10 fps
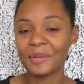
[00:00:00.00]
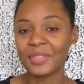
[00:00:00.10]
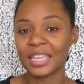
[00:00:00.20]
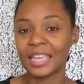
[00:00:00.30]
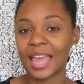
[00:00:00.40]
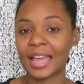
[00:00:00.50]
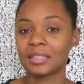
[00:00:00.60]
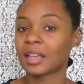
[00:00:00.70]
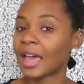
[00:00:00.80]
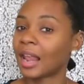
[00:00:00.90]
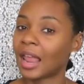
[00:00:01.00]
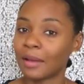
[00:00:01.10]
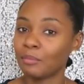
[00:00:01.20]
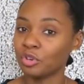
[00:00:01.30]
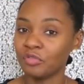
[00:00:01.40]
he had to kind of
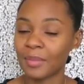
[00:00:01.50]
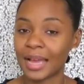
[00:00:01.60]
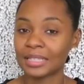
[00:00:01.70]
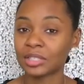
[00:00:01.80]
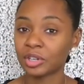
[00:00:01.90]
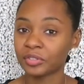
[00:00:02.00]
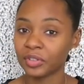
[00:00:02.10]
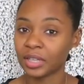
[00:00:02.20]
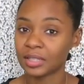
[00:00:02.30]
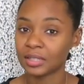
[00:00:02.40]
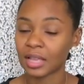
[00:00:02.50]
like move my cervix